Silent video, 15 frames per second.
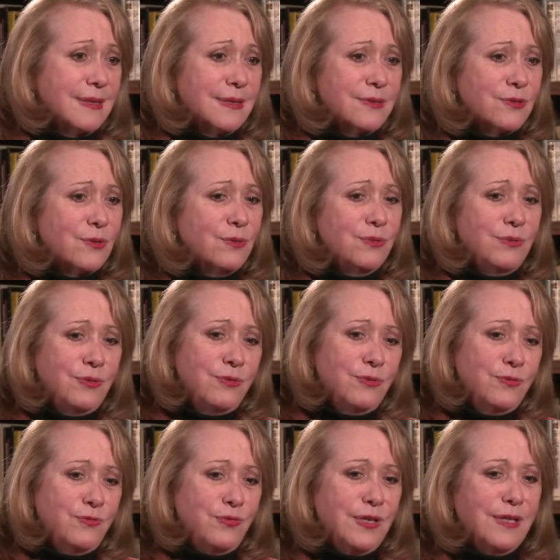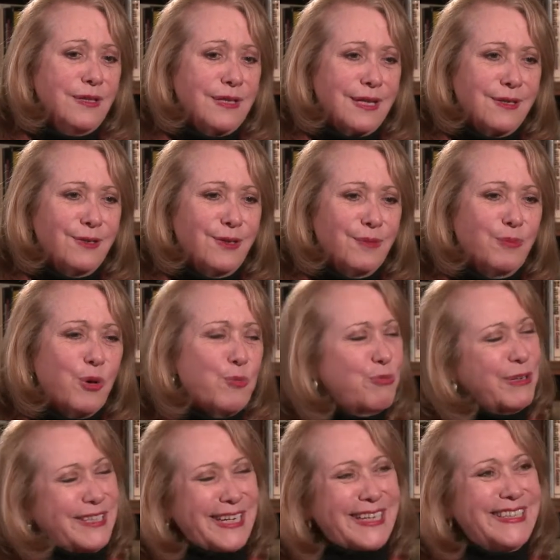So you feel that you're more
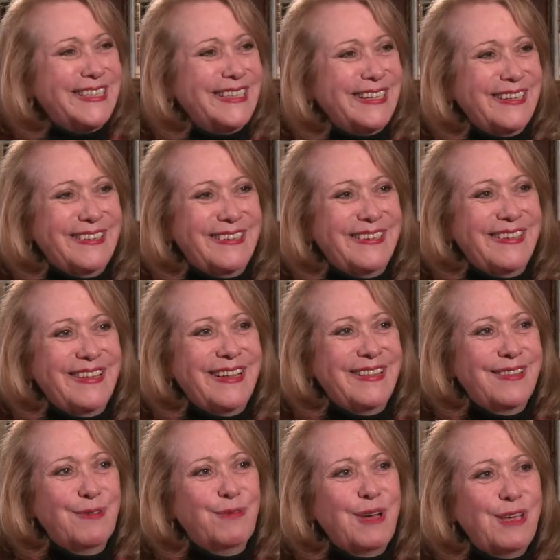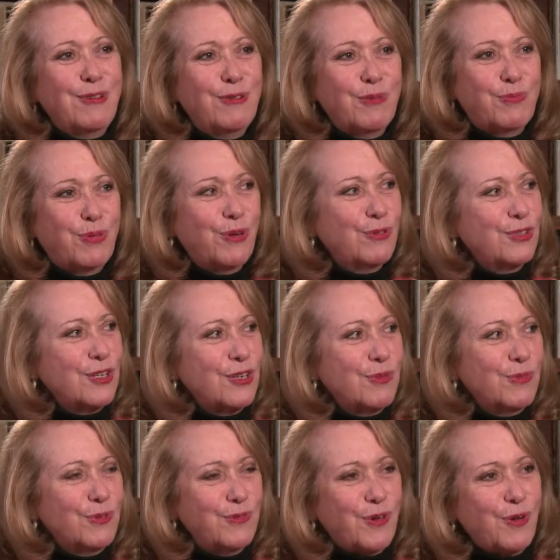protected in the way you approach and you
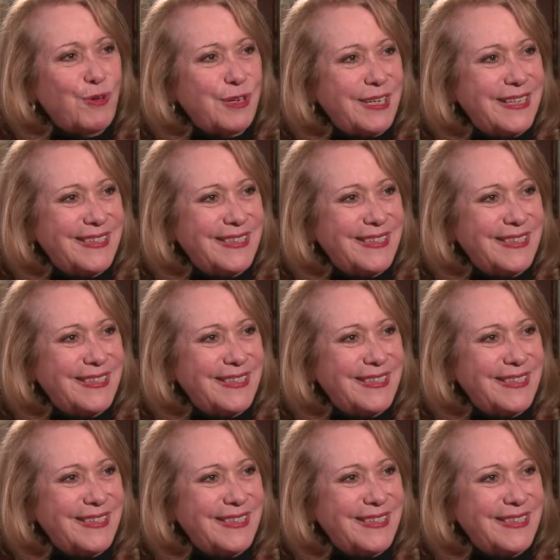move forward.